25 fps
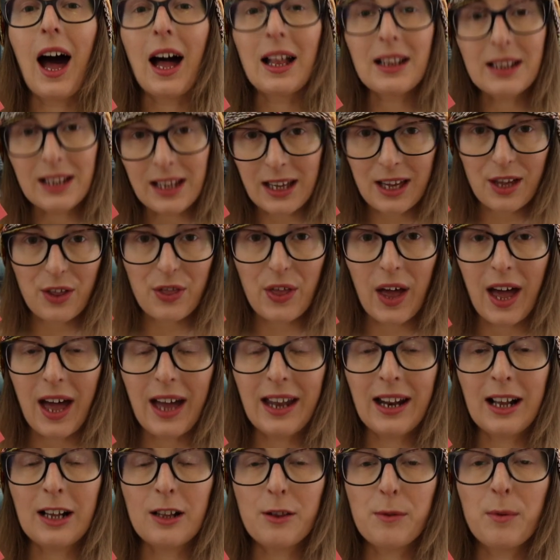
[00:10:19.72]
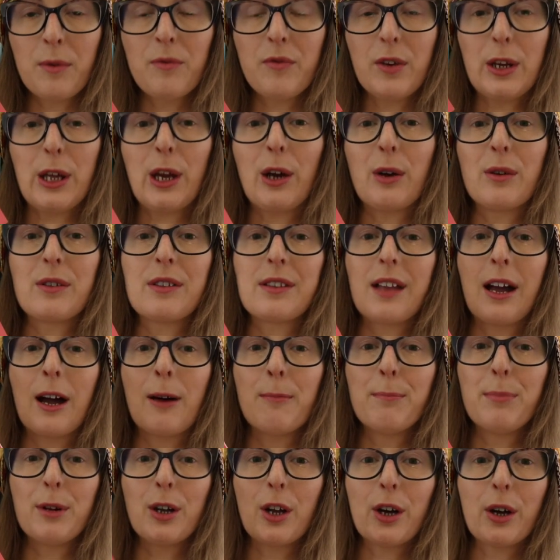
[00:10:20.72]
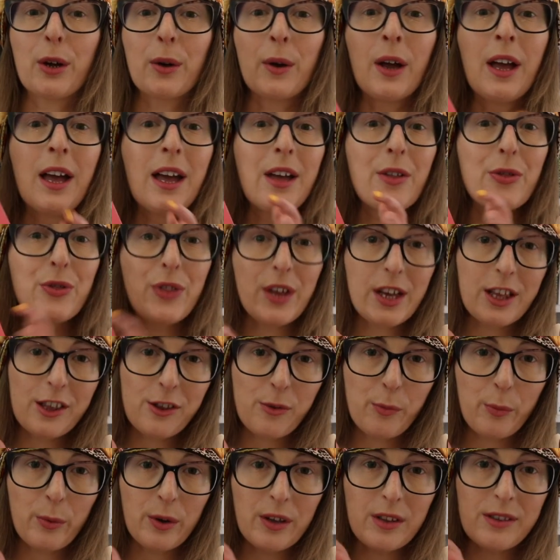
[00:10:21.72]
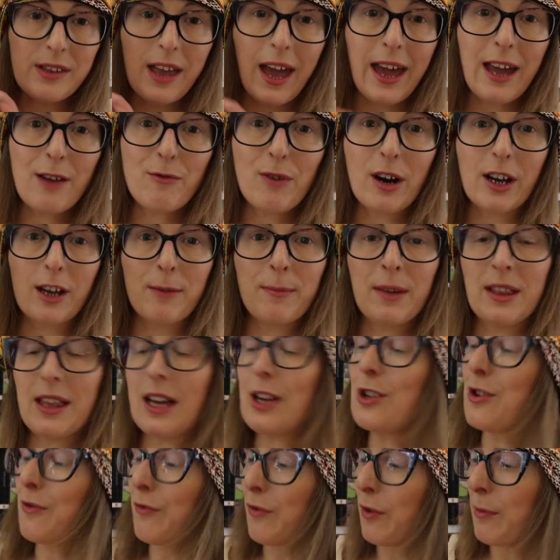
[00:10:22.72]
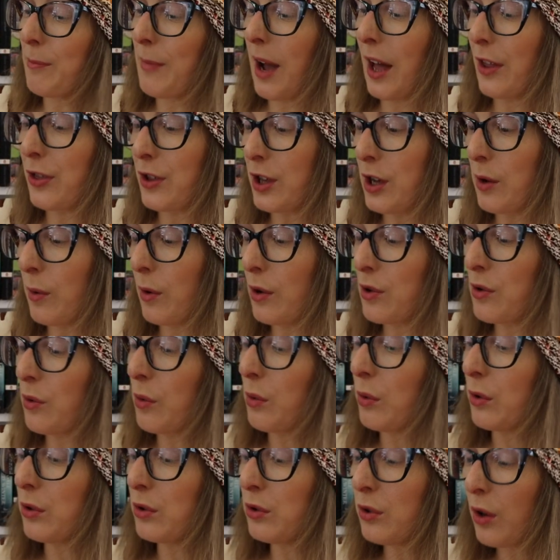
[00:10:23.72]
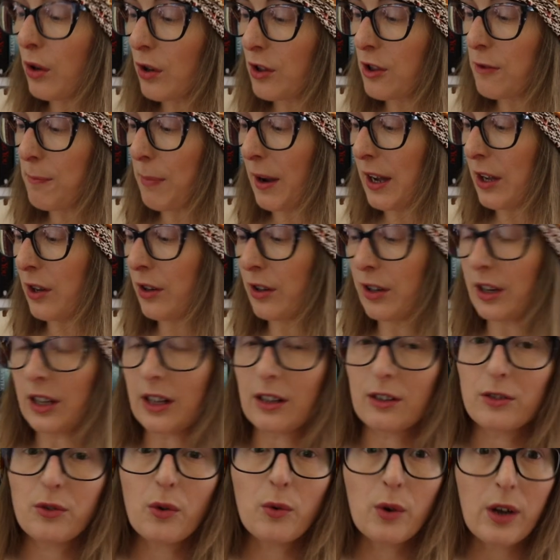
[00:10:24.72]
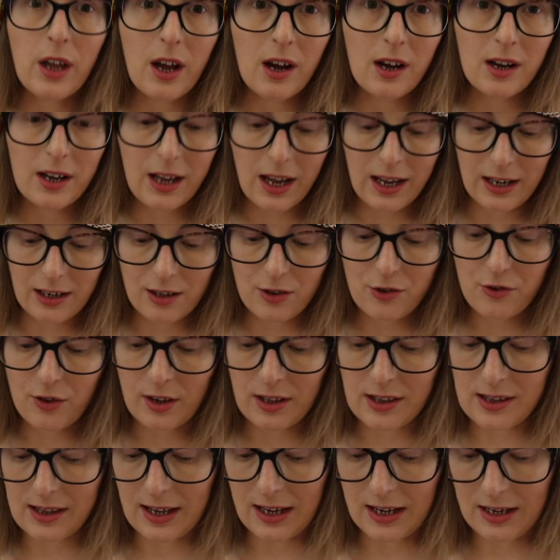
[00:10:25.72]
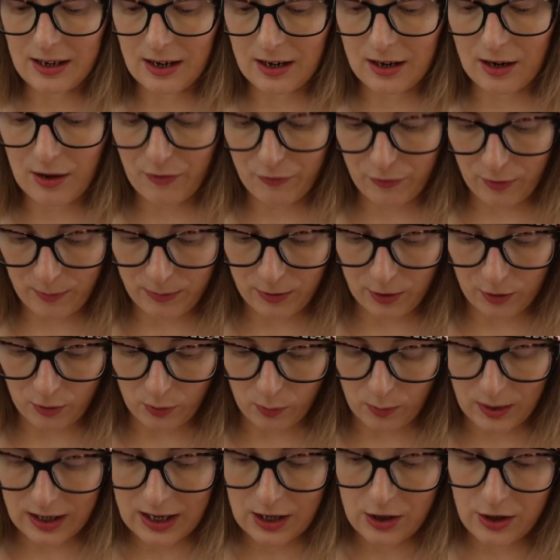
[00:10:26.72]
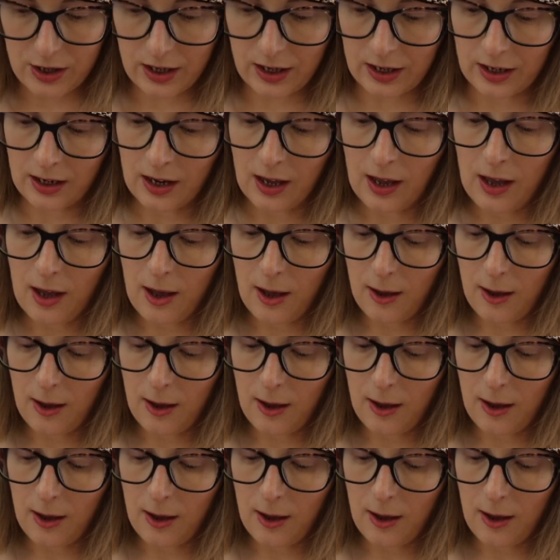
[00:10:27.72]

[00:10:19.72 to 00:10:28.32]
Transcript: I'll link their announcement videos down below. This was a recommendation from Matthew. It's called Knots by Gunnhild Oihag, and it's translated from the Norwegian